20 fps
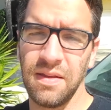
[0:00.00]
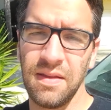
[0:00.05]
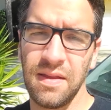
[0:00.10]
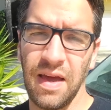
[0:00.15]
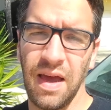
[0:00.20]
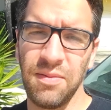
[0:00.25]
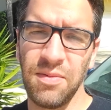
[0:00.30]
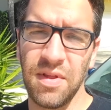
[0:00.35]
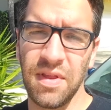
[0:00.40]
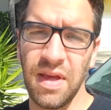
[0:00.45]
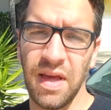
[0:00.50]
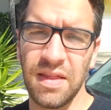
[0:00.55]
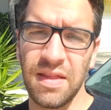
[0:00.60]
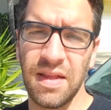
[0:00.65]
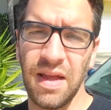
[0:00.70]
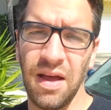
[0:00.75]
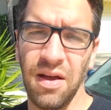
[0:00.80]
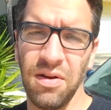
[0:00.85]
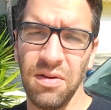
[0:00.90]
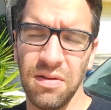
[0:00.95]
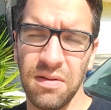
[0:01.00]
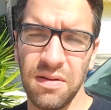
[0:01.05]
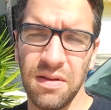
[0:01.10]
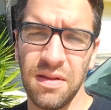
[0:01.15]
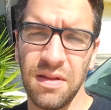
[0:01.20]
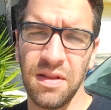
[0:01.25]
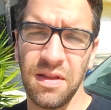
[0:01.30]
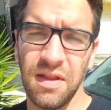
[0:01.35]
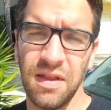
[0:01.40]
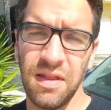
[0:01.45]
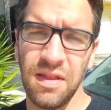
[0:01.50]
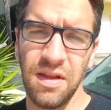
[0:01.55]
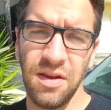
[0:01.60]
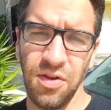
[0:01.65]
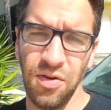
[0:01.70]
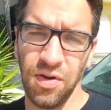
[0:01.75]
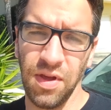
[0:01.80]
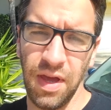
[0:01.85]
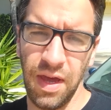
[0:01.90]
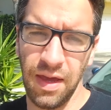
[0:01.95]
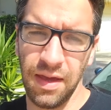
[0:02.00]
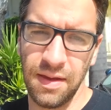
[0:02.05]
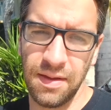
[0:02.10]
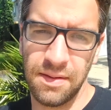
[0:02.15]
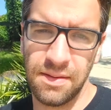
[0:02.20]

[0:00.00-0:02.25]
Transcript: time to test out the new key.